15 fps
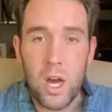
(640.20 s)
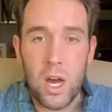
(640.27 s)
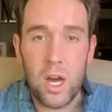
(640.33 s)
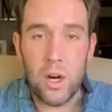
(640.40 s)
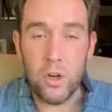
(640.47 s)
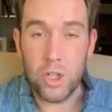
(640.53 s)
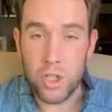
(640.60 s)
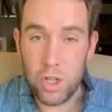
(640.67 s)

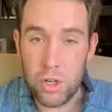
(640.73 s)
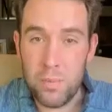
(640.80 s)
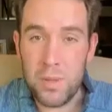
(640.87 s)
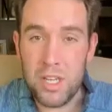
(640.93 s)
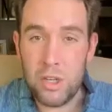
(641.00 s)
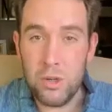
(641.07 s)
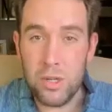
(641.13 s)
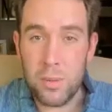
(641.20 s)
or shouldn't
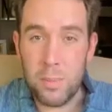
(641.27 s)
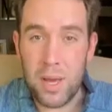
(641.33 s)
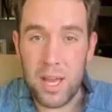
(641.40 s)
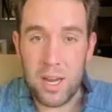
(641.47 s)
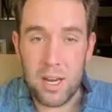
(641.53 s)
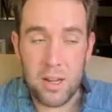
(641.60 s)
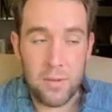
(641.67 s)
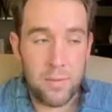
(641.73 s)
be too
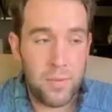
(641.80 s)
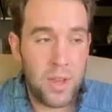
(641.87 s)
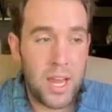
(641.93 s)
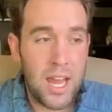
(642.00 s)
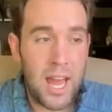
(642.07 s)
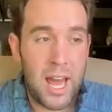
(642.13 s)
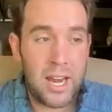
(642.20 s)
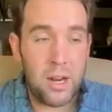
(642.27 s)
competitive,
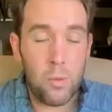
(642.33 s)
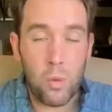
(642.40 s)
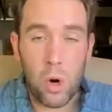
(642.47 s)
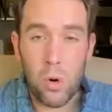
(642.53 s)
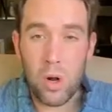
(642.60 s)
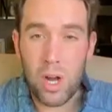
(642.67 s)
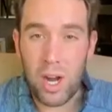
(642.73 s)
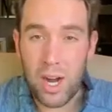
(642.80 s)
and it
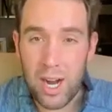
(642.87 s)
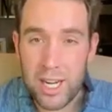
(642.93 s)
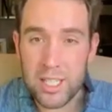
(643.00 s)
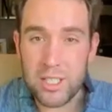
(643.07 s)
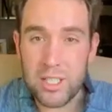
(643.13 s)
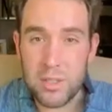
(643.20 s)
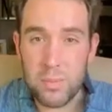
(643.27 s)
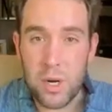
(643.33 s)
won't
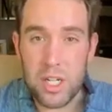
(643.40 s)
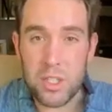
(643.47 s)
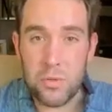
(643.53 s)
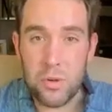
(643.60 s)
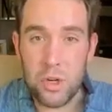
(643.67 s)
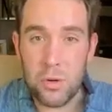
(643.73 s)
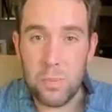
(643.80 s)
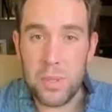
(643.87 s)
cost as
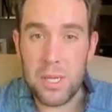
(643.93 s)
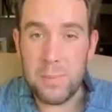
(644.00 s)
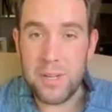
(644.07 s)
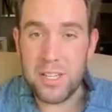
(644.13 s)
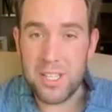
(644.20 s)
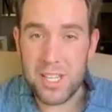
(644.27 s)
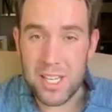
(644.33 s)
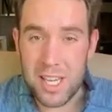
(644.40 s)
much for your
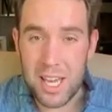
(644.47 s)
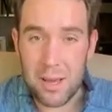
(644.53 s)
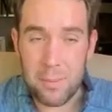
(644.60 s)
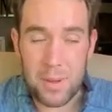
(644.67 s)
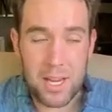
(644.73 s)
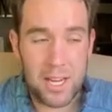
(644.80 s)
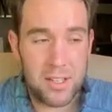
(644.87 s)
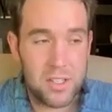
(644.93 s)
PPC
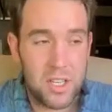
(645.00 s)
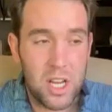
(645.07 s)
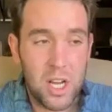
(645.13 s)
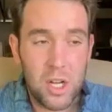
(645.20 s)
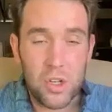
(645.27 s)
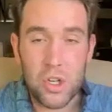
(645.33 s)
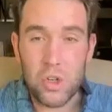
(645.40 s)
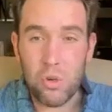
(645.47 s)
campaigns
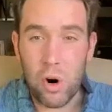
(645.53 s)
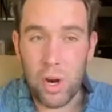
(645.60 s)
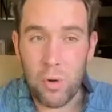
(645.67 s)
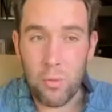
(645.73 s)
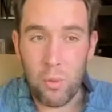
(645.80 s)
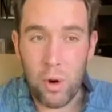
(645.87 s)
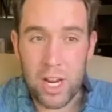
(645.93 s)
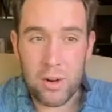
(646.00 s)
to try
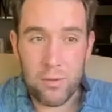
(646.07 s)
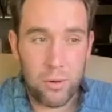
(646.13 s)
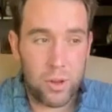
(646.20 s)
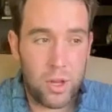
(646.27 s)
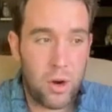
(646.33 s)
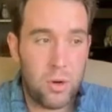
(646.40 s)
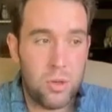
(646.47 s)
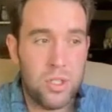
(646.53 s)
to rank for
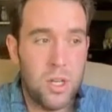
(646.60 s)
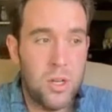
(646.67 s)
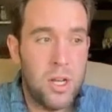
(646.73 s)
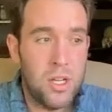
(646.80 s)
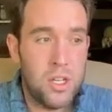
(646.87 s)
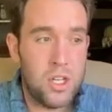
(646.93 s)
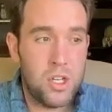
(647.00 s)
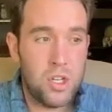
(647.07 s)
those.
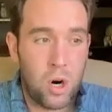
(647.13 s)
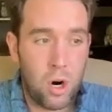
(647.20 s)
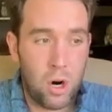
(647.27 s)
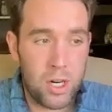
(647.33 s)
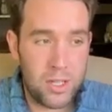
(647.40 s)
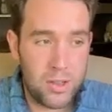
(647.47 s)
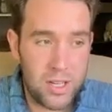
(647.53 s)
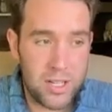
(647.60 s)
To
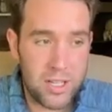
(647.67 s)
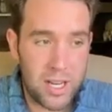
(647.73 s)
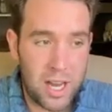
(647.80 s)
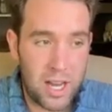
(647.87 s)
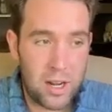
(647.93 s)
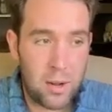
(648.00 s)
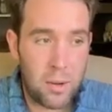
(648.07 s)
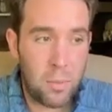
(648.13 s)
target these
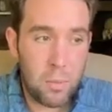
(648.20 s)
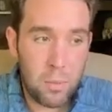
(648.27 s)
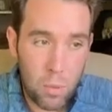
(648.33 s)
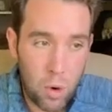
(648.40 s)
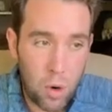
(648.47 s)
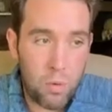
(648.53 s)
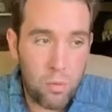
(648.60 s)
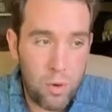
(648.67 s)
kind of
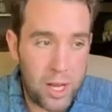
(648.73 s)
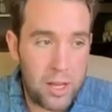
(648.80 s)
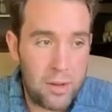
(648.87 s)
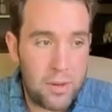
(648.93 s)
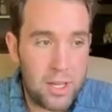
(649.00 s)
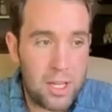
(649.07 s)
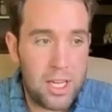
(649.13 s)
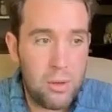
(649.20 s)
more
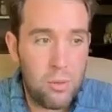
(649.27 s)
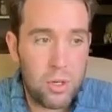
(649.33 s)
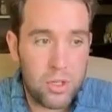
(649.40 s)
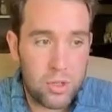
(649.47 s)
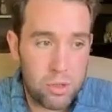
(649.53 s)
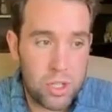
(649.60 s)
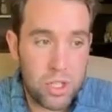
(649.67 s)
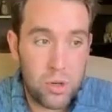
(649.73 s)
relevant
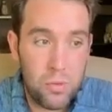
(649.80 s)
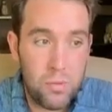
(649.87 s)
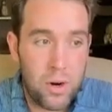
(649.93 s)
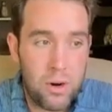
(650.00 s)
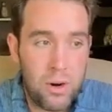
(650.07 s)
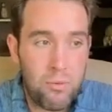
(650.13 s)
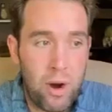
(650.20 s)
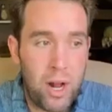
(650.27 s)
keywords are still
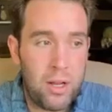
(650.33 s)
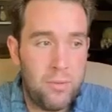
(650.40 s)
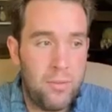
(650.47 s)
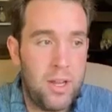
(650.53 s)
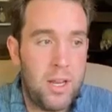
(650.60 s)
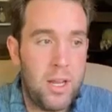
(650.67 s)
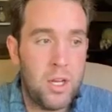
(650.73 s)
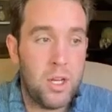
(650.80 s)
very
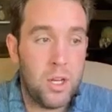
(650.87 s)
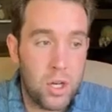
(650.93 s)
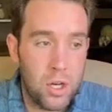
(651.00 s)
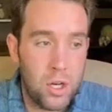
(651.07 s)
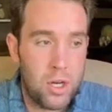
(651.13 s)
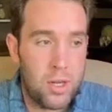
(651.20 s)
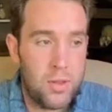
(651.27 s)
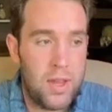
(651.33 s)
relevant and
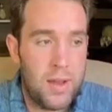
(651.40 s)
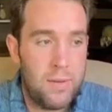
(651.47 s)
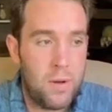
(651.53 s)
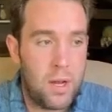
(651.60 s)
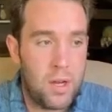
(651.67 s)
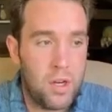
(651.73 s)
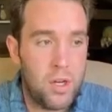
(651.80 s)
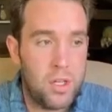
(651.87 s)
good. They have
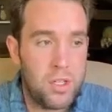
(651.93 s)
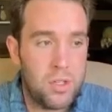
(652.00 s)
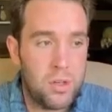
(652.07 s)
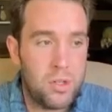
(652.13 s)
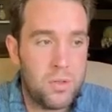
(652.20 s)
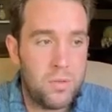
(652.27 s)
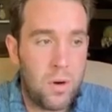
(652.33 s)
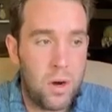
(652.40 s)
a good
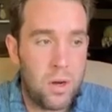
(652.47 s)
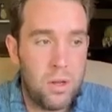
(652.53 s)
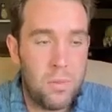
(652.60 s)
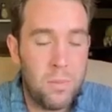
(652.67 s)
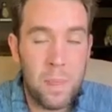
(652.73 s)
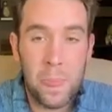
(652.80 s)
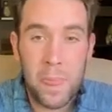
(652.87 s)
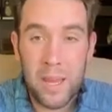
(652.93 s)
search
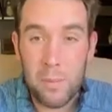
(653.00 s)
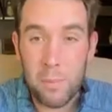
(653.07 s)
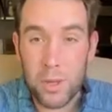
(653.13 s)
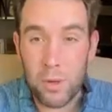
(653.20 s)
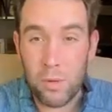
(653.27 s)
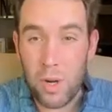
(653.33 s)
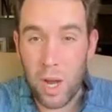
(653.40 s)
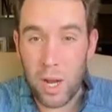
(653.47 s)
volume,
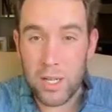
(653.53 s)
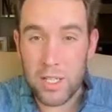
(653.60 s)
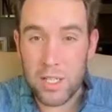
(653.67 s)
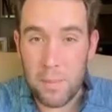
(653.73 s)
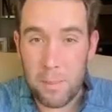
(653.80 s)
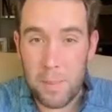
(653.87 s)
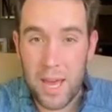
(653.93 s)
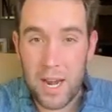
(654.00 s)
but they're not as
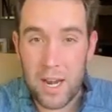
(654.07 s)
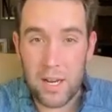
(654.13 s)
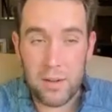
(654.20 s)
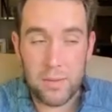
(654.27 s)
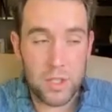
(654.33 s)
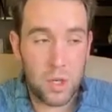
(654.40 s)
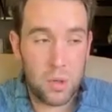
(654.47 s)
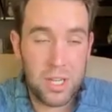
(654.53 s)

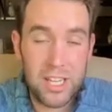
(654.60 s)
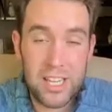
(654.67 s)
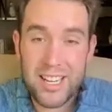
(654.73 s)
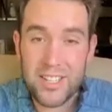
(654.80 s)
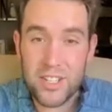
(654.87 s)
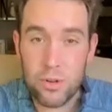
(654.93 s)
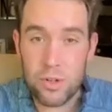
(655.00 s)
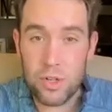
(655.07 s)
competitive, so
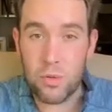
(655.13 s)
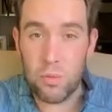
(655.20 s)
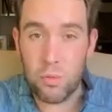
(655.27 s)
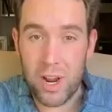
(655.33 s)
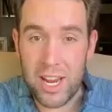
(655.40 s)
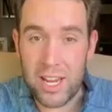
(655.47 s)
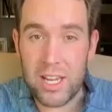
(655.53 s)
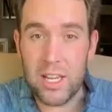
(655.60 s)
easier to
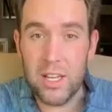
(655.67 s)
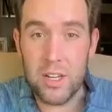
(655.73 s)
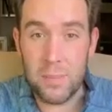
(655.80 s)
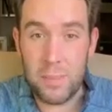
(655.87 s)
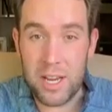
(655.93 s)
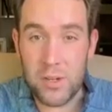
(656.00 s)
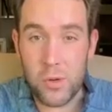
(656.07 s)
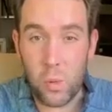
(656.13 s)
rank
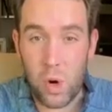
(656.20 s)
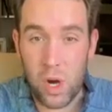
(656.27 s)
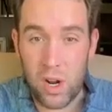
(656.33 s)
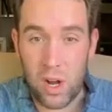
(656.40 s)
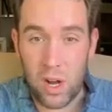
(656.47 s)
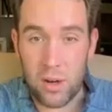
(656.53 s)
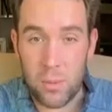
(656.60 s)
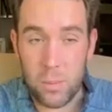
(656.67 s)
to page
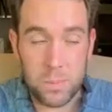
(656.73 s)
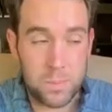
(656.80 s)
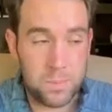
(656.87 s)
1 on.